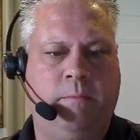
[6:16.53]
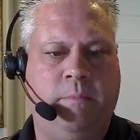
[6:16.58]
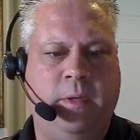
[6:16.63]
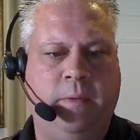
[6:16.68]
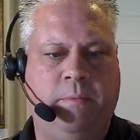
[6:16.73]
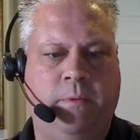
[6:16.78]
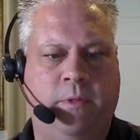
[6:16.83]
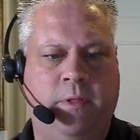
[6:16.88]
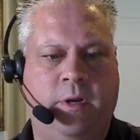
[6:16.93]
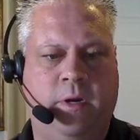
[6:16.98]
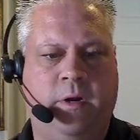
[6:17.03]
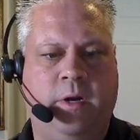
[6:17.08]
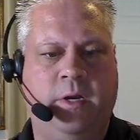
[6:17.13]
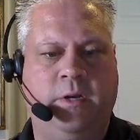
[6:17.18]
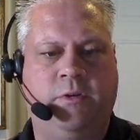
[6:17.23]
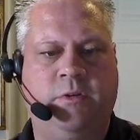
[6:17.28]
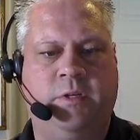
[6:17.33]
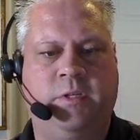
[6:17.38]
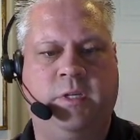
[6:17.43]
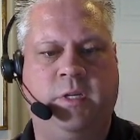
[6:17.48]
people that are
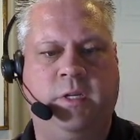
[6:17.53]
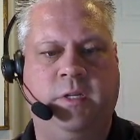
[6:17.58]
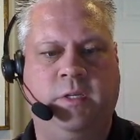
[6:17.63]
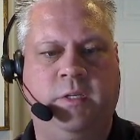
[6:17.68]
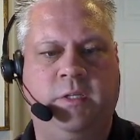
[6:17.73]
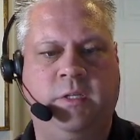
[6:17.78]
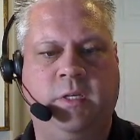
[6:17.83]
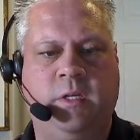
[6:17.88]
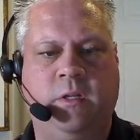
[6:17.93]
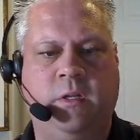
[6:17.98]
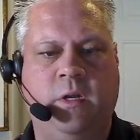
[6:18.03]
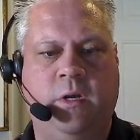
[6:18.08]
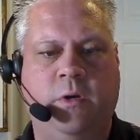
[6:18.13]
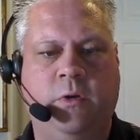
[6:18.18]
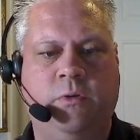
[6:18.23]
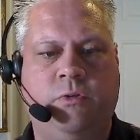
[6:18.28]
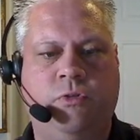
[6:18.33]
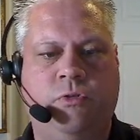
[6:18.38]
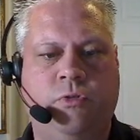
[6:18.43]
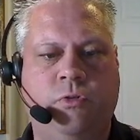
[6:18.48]
interested in
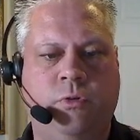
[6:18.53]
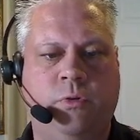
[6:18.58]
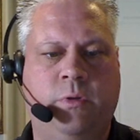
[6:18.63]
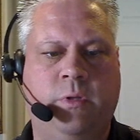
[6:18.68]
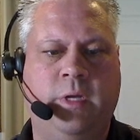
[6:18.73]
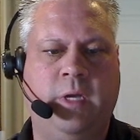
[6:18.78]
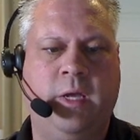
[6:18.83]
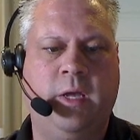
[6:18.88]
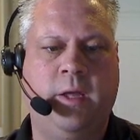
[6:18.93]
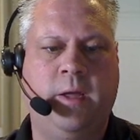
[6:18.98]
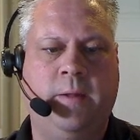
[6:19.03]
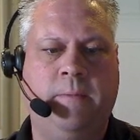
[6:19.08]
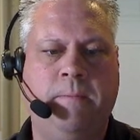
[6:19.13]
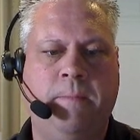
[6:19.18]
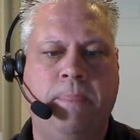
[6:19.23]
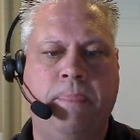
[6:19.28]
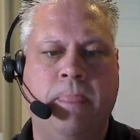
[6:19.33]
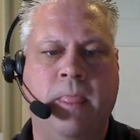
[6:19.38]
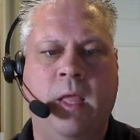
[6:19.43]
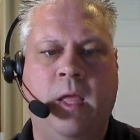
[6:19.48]
Zillow, Trulia,
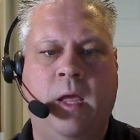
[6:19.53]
